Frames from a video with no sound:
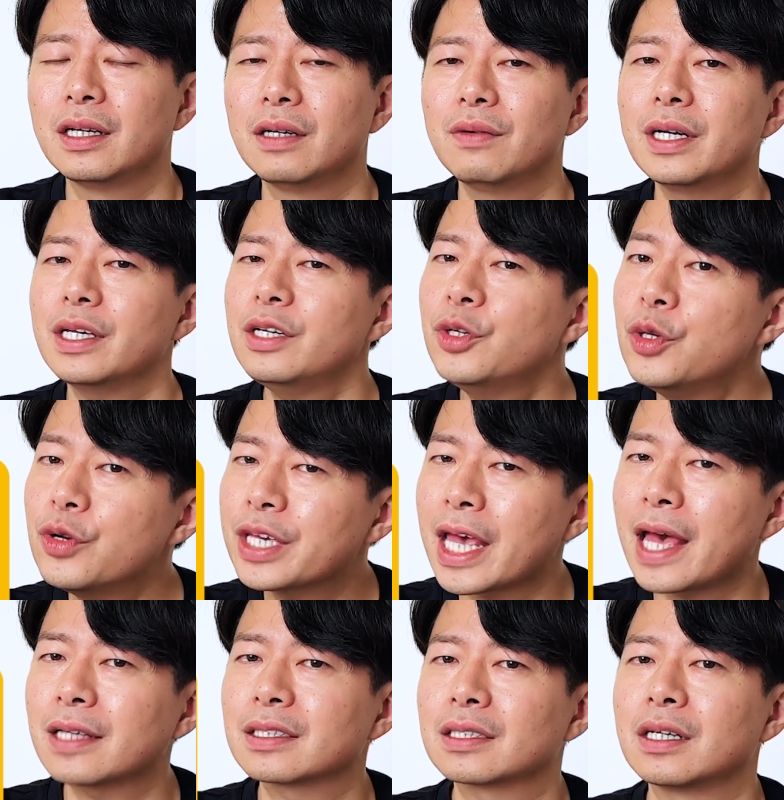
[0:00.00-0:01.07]
But if you
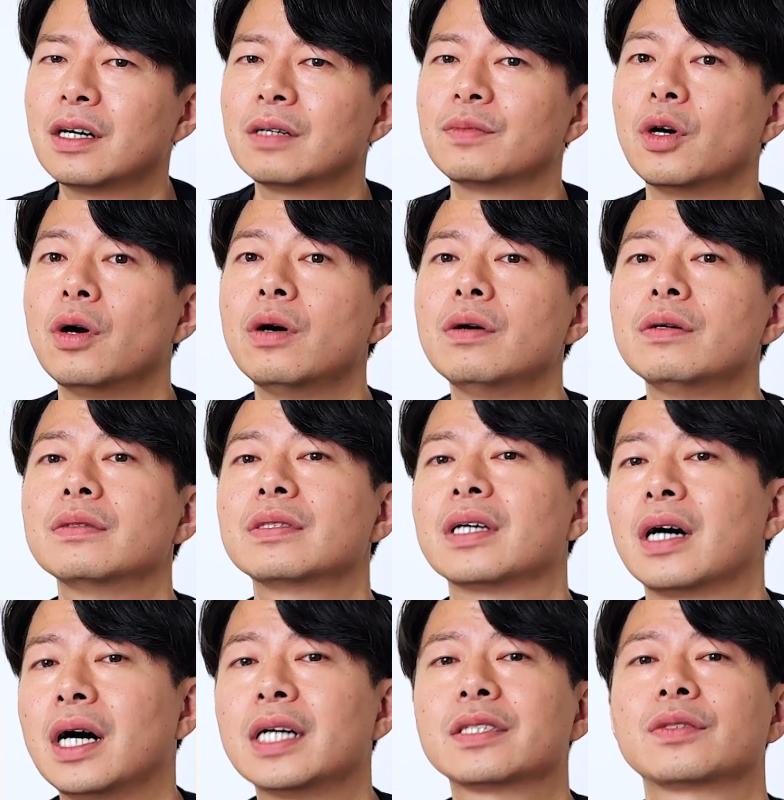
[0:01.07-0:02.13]
can solve all the
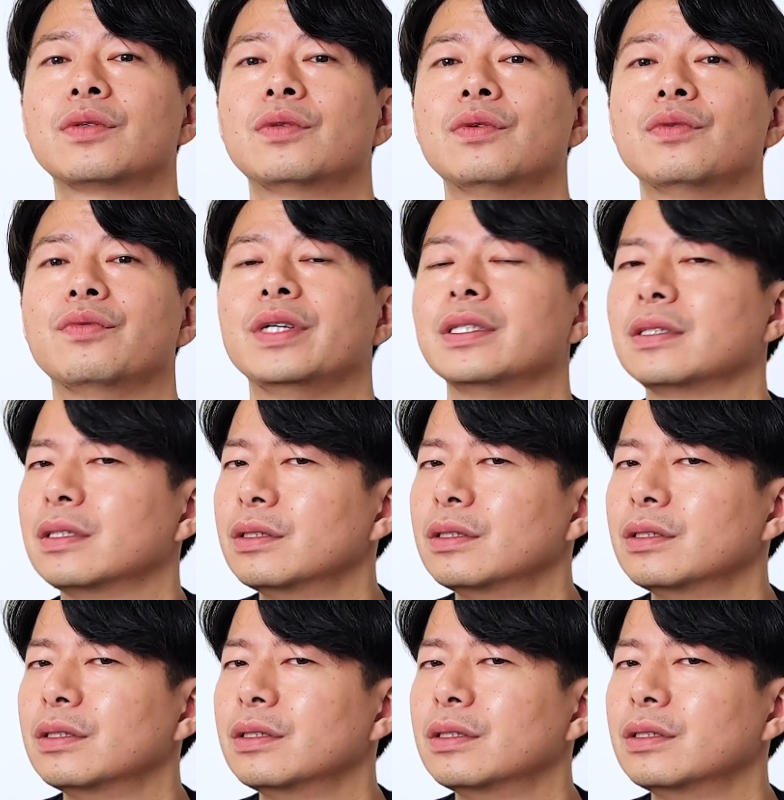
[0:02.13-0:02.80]
hustle with